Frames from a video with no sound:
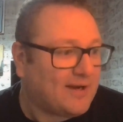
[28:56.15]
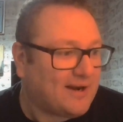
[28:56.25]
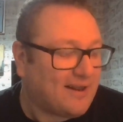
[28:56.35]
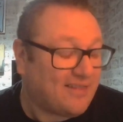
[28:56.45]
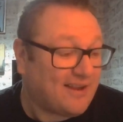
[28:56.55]
And
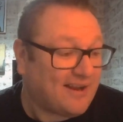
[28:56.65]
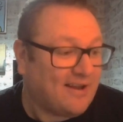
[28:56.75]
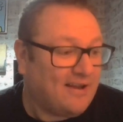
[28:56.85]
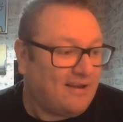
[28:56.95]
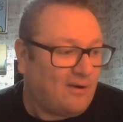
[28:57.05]
I think
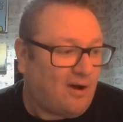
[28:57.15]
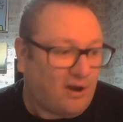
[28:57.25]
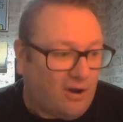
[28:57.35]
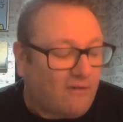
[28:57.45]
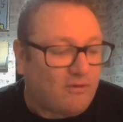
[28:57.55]
a
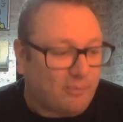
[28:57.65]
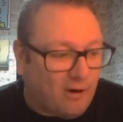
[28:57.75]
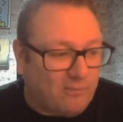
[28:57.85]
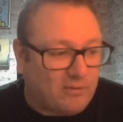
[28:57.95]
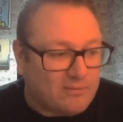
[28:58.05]
lot of the
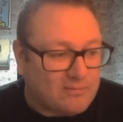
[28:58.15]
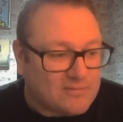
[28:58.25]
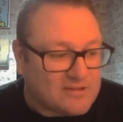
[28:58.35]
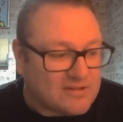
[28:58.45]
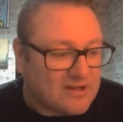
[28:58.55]

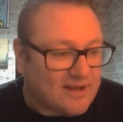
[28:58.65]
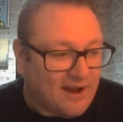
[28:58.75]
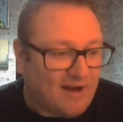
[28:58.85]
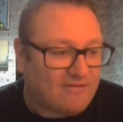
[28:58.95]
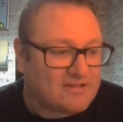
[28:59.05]
problems that you
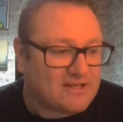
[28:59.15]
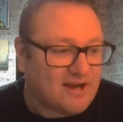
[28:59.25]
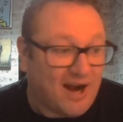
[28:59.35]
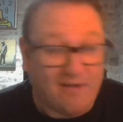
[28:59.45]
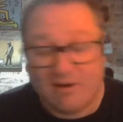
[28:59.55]
have as a
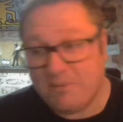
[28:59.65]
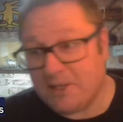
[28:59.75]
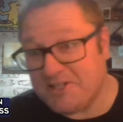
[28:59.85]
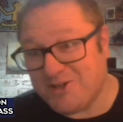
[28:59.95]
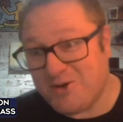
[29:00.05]
hiring
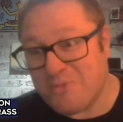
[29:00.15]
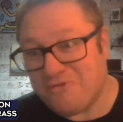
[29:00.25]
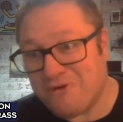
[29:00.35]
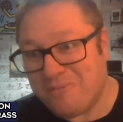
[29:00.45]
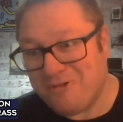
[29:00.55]
manager come
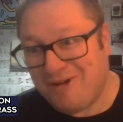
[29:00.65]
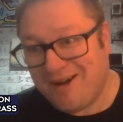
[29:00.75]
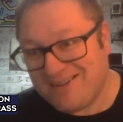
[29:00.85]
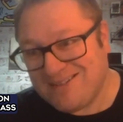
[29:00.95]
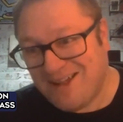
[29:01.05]
from the
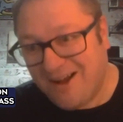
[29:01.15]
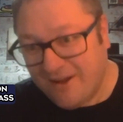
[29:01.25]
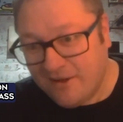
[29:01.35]
fact that